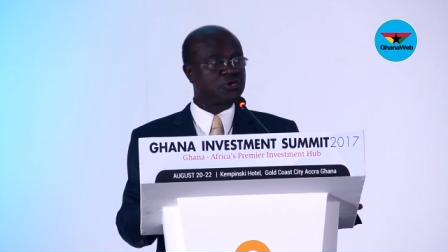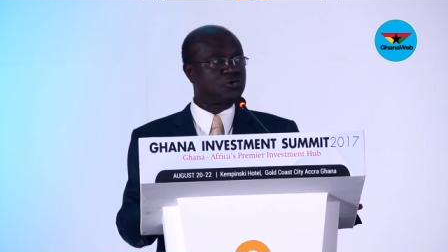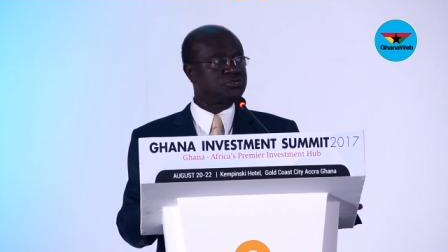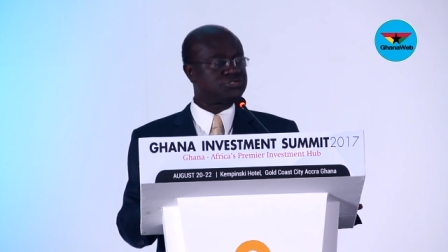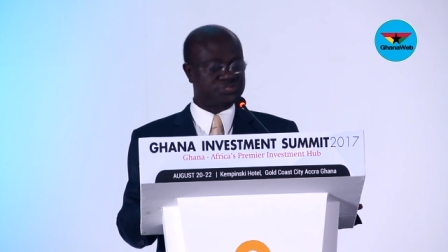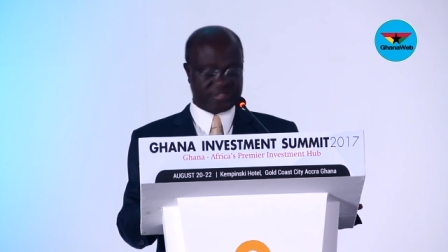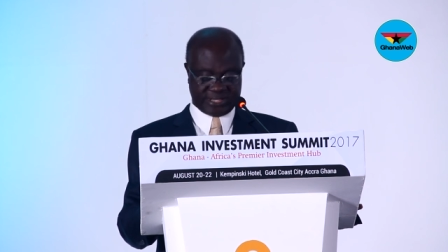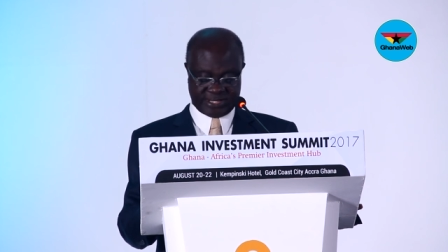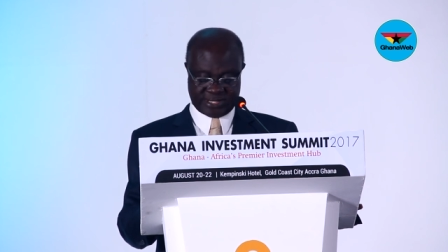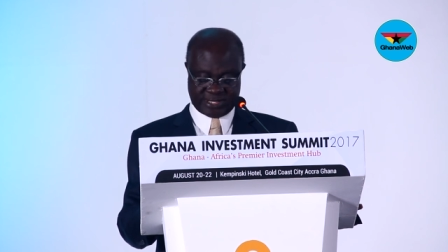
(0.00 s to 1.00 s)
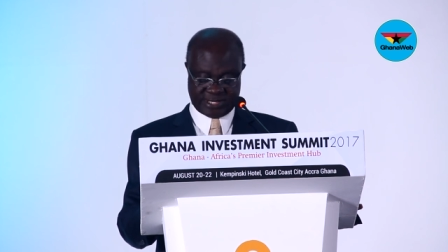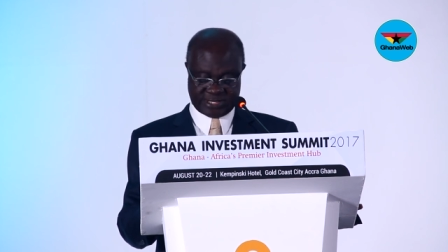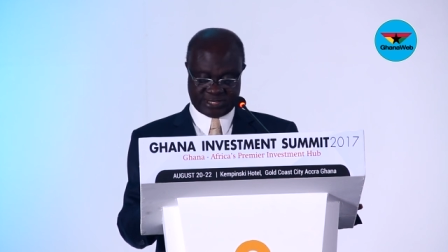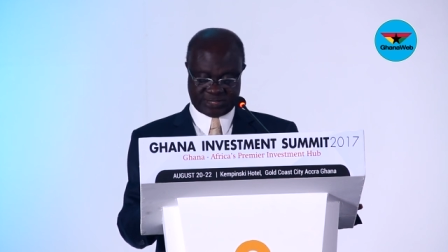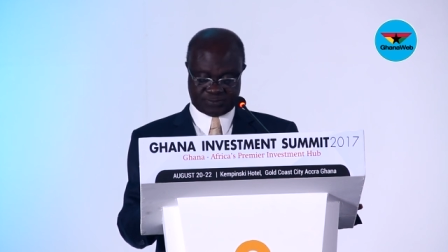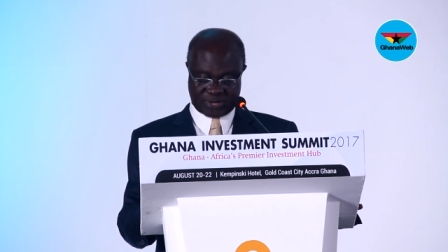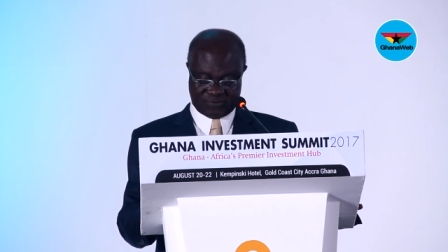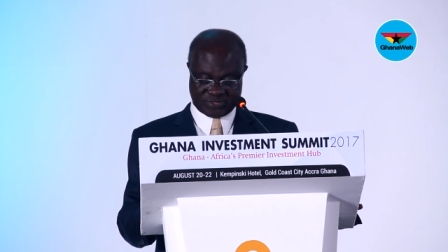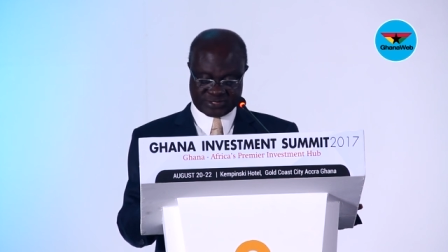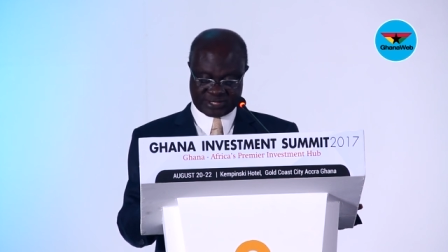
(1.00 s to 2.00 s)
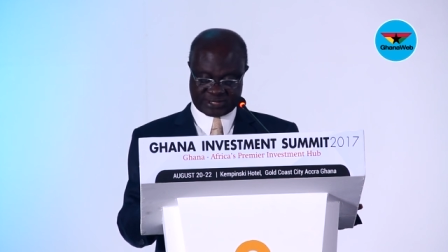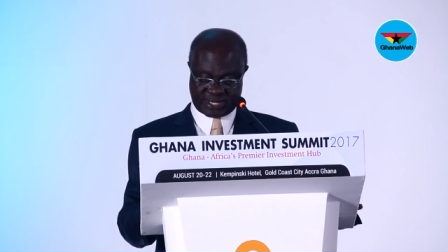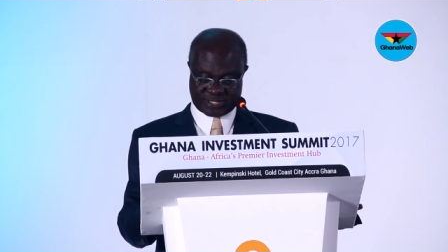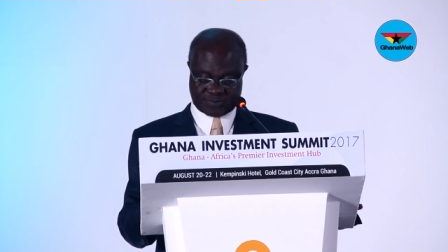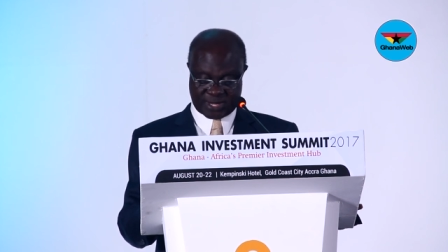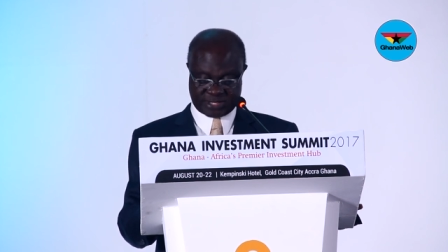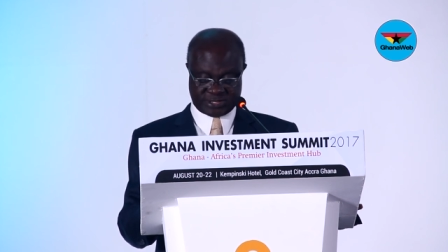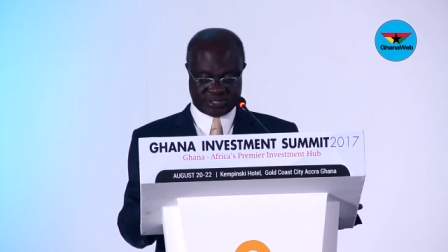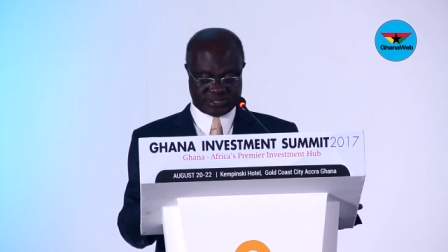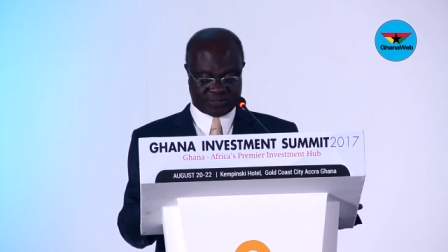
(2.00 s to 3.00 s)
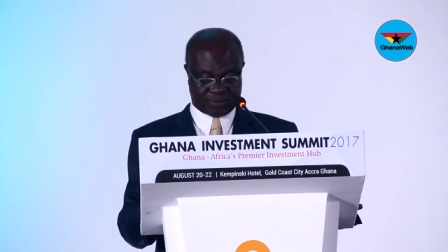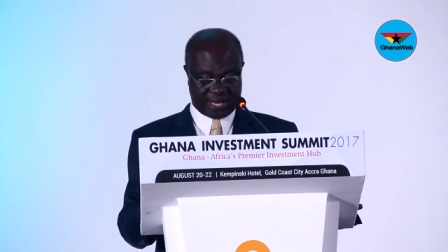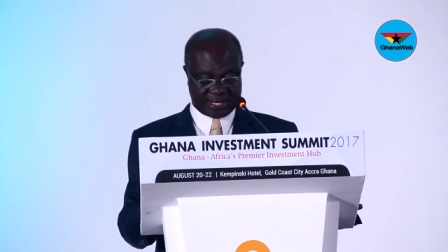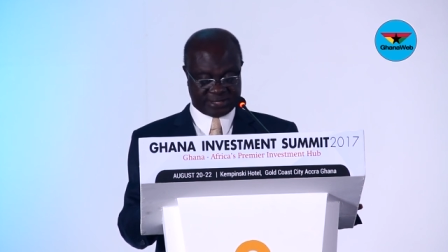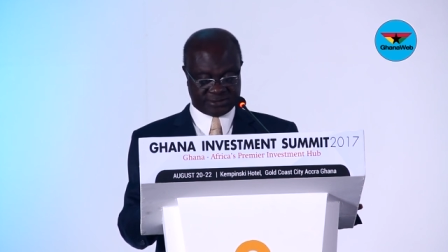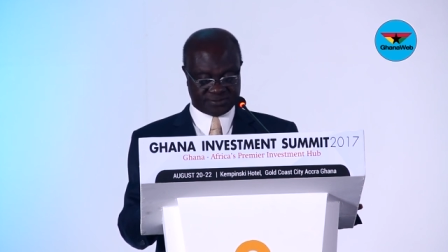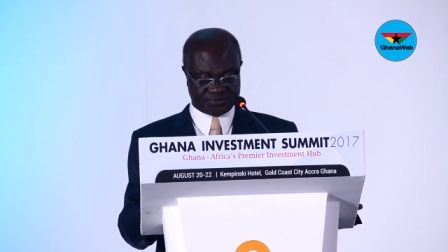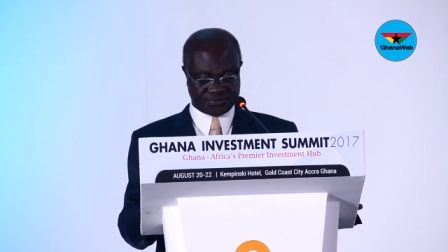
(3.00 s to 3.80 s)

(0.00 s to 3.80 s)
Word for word: consciously engaging the private sector as partners in the planning,